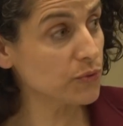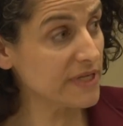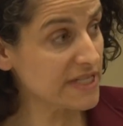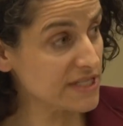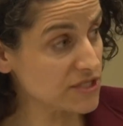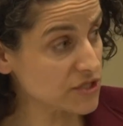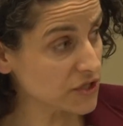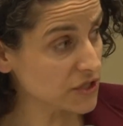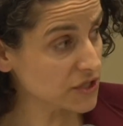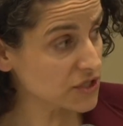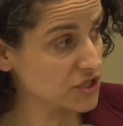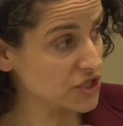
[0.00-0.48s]

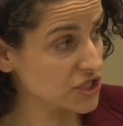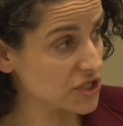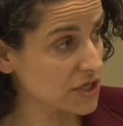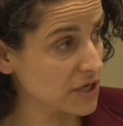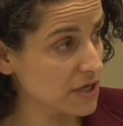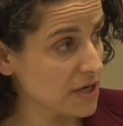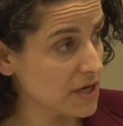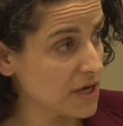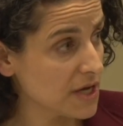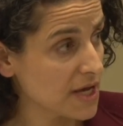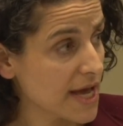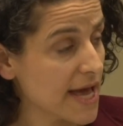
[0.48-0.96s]
research
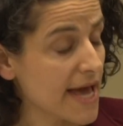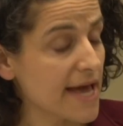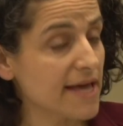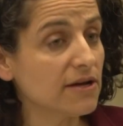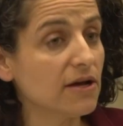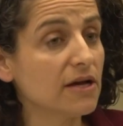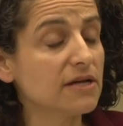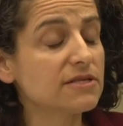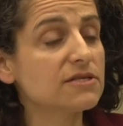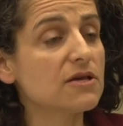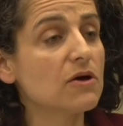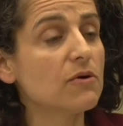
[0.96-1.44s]

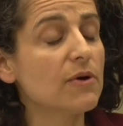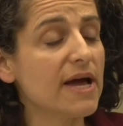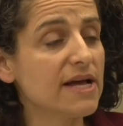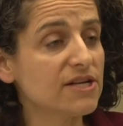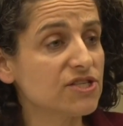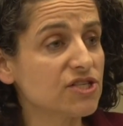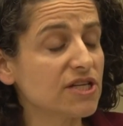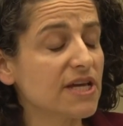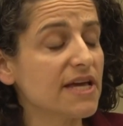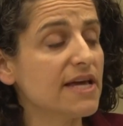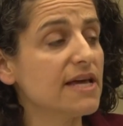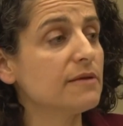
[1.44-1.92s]
and also
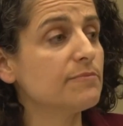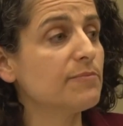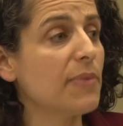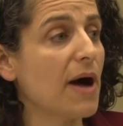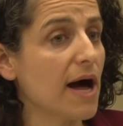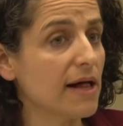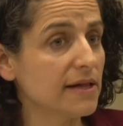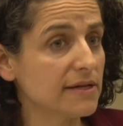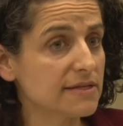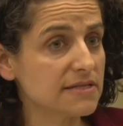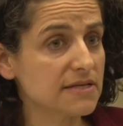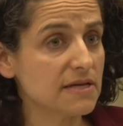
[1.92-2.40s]
educate
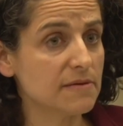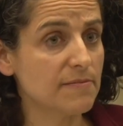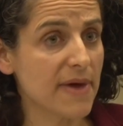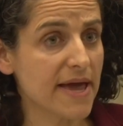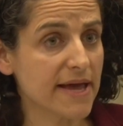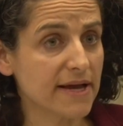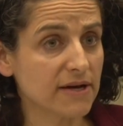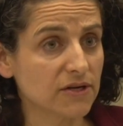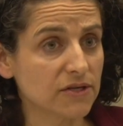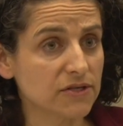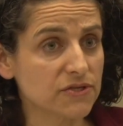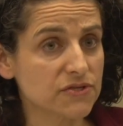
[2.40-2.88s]

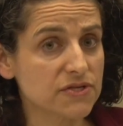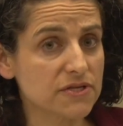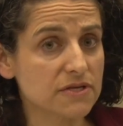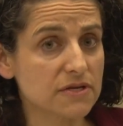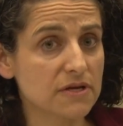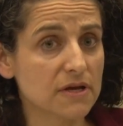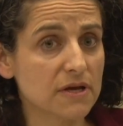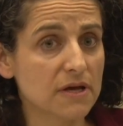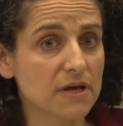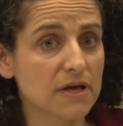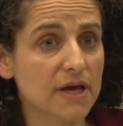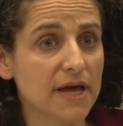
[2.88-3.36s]

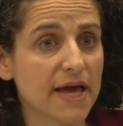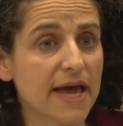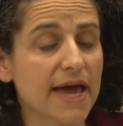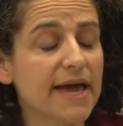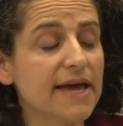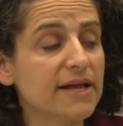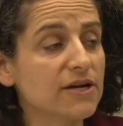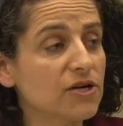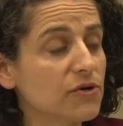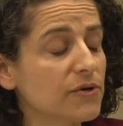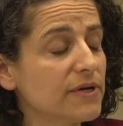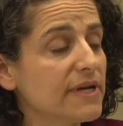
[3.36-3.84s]
policymakers
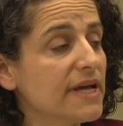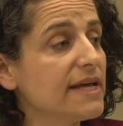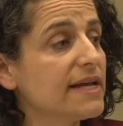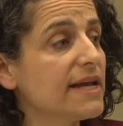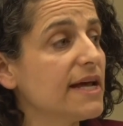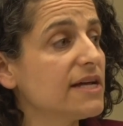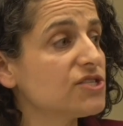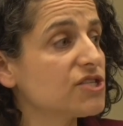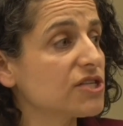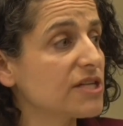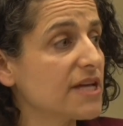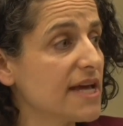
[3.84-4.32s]
and create
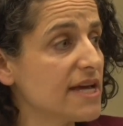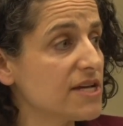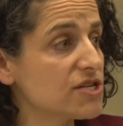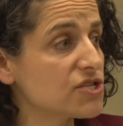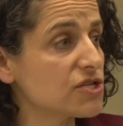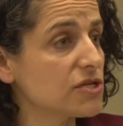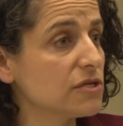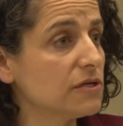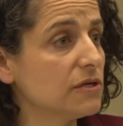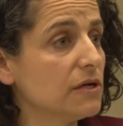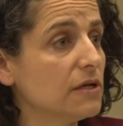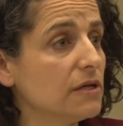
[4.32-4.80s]

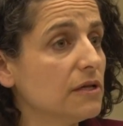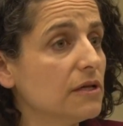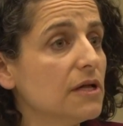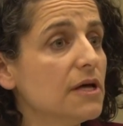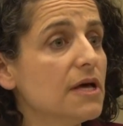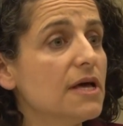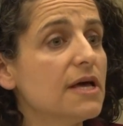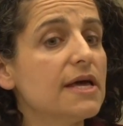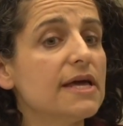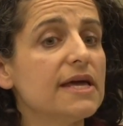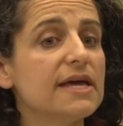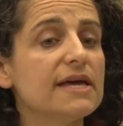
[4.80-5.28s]
educational
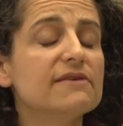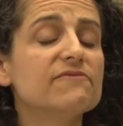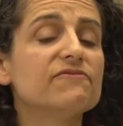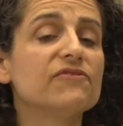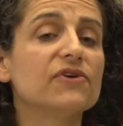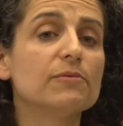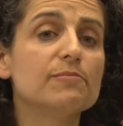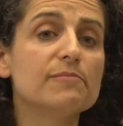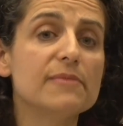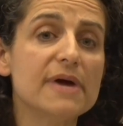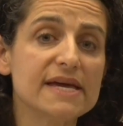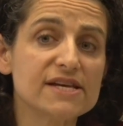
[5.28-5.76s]

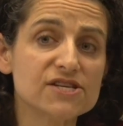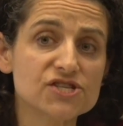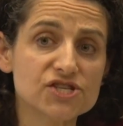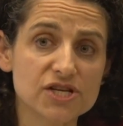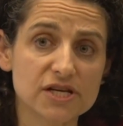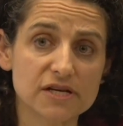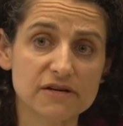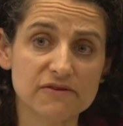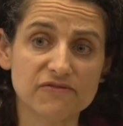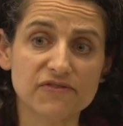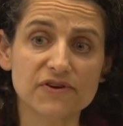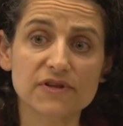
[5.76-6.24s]

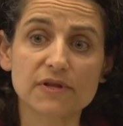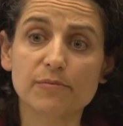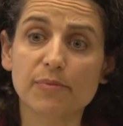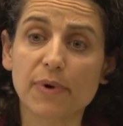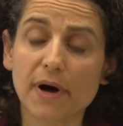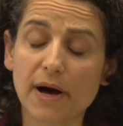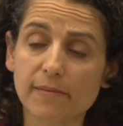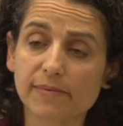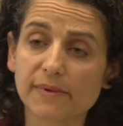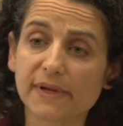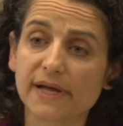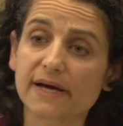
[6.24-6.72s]
information for the
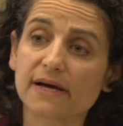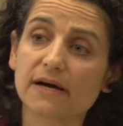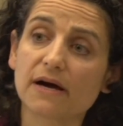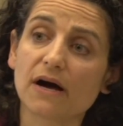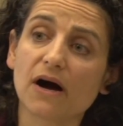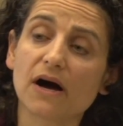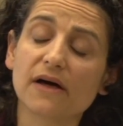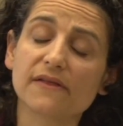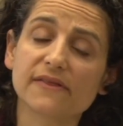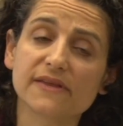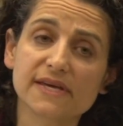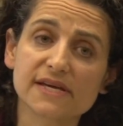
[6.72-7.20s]
public
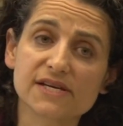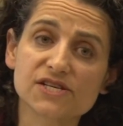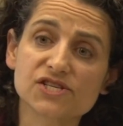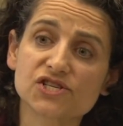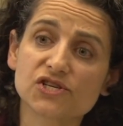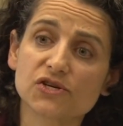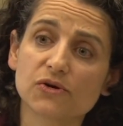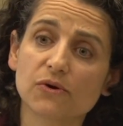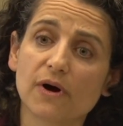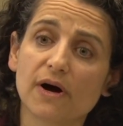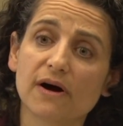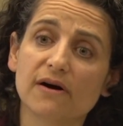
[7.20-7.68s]
on the
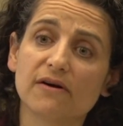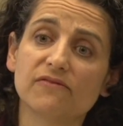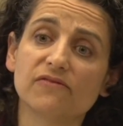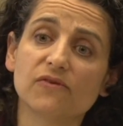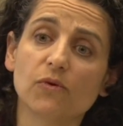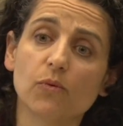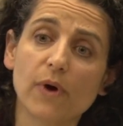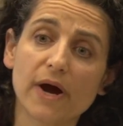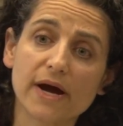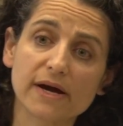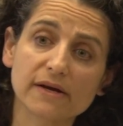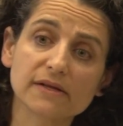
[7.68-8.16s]
issue of
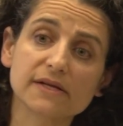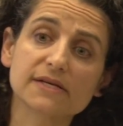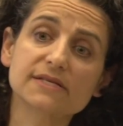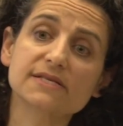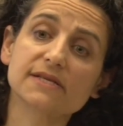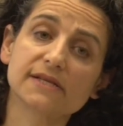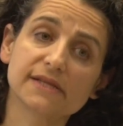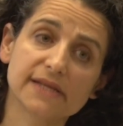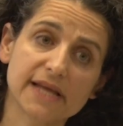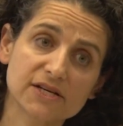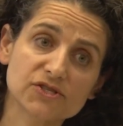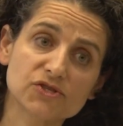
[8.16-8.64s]

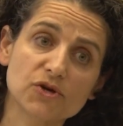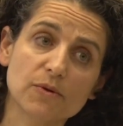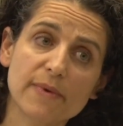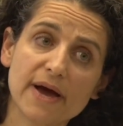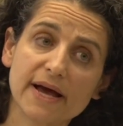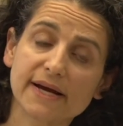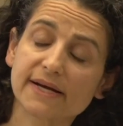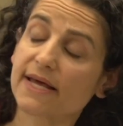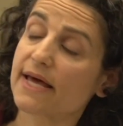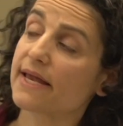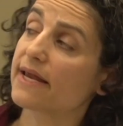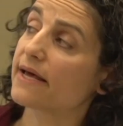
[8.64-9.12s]
wireless and
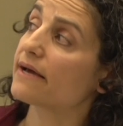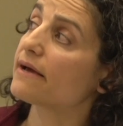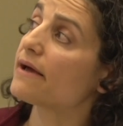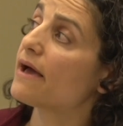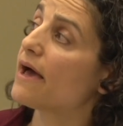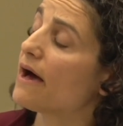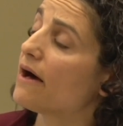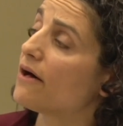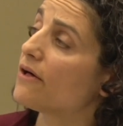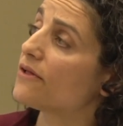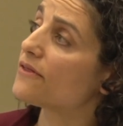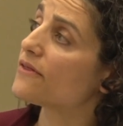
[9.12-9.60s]
electromagnetic
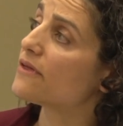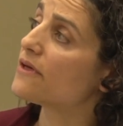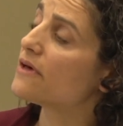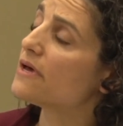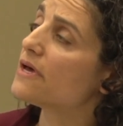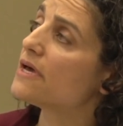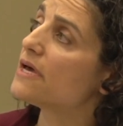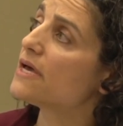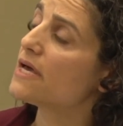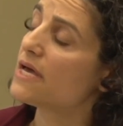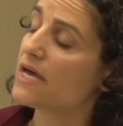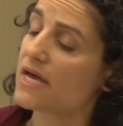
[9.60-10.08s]
health.
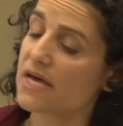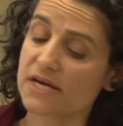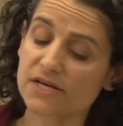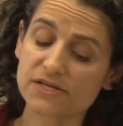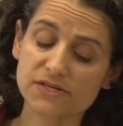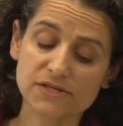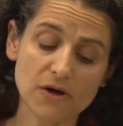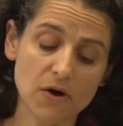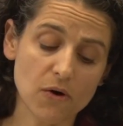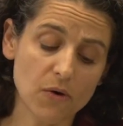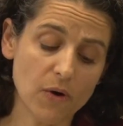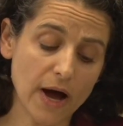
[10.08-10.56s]

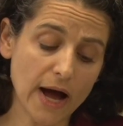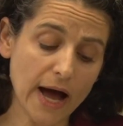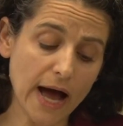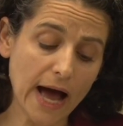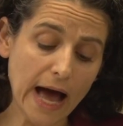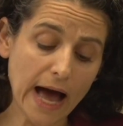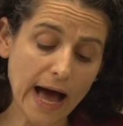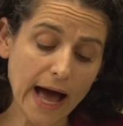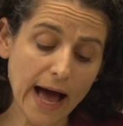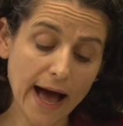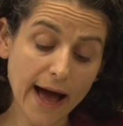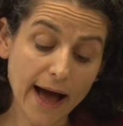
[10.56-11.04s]
So
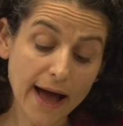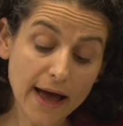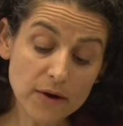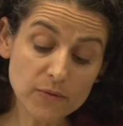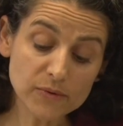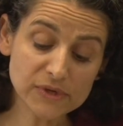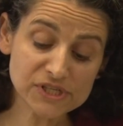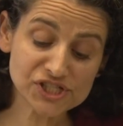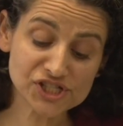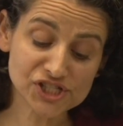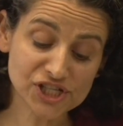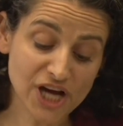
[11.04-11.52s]
I
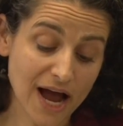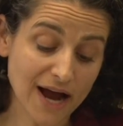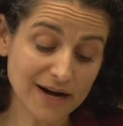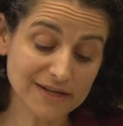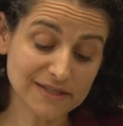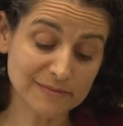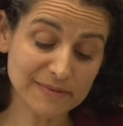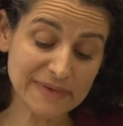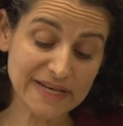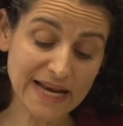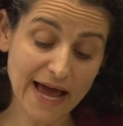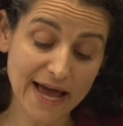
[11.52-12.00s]
was
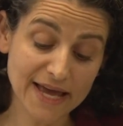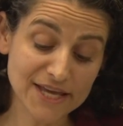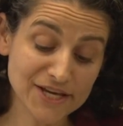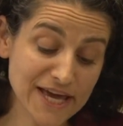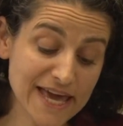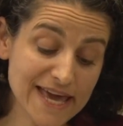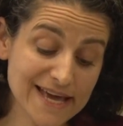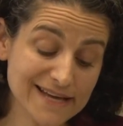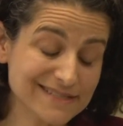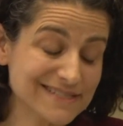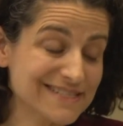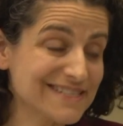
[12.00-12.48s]
shocked. I mean, you
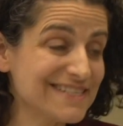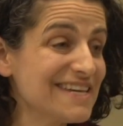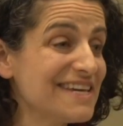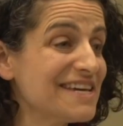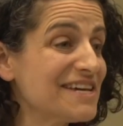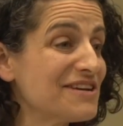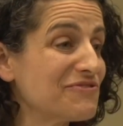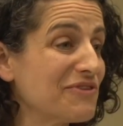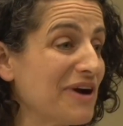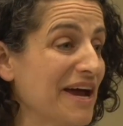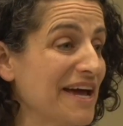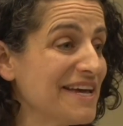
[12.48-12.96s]
can't
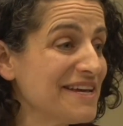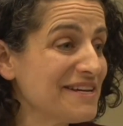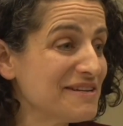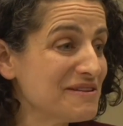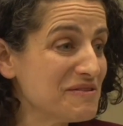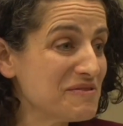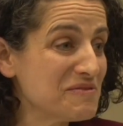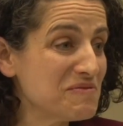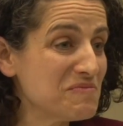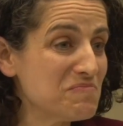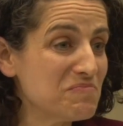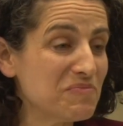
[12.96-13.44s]
see it, right?
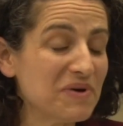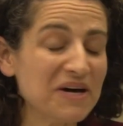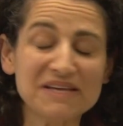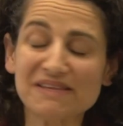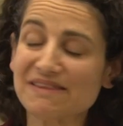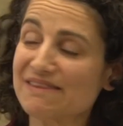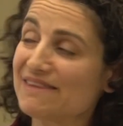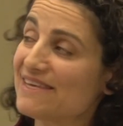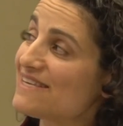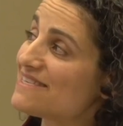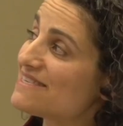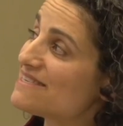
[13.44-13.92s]

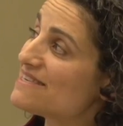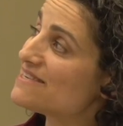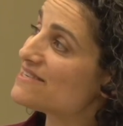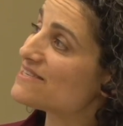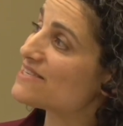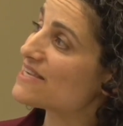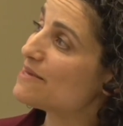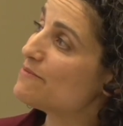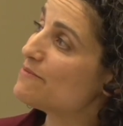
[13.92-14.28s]
But this is